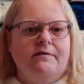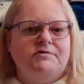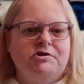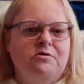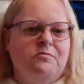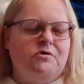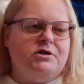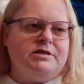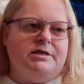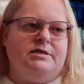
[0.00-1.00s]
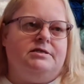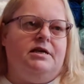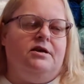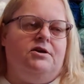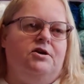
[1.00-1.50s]
2 more
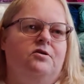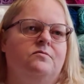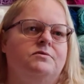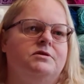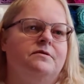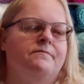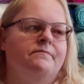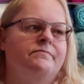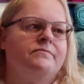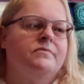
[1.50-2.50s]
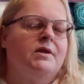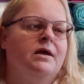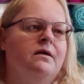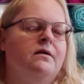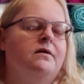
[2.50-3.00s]
16 cubes
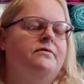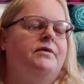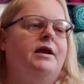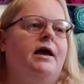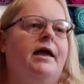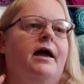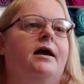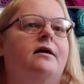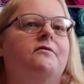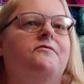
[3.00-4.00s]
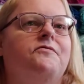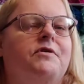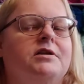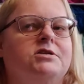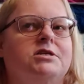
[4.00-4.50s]
that I have
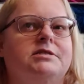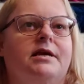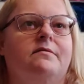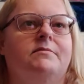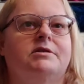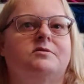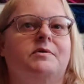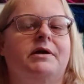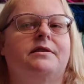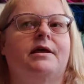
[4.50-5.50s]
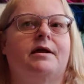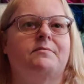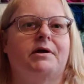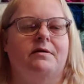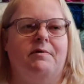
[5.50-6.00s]
that just came this week that
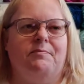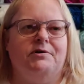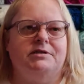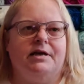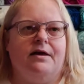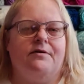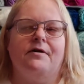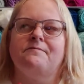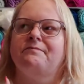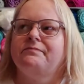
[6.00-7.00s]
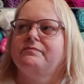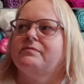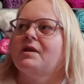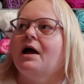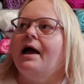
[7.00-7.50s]
I'm going to be put together.
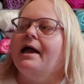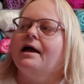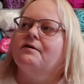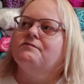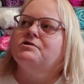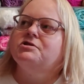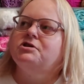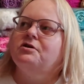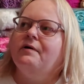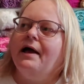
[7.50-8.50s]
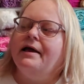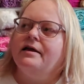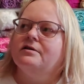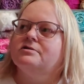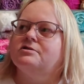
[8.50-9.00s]
I have 2
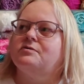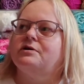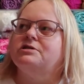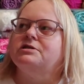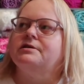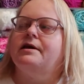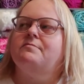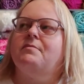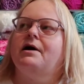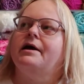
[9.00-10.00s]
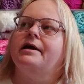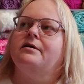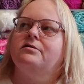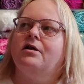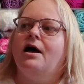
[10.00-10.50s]
hanging storages in my
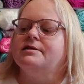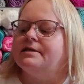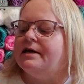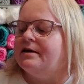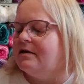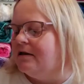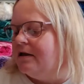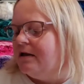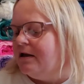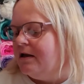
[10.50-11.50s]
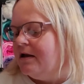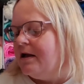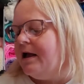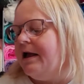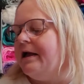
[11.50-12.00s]
closet,
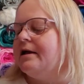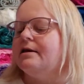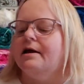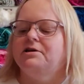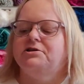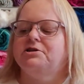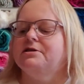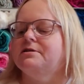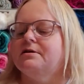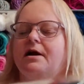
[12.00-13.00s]
and I just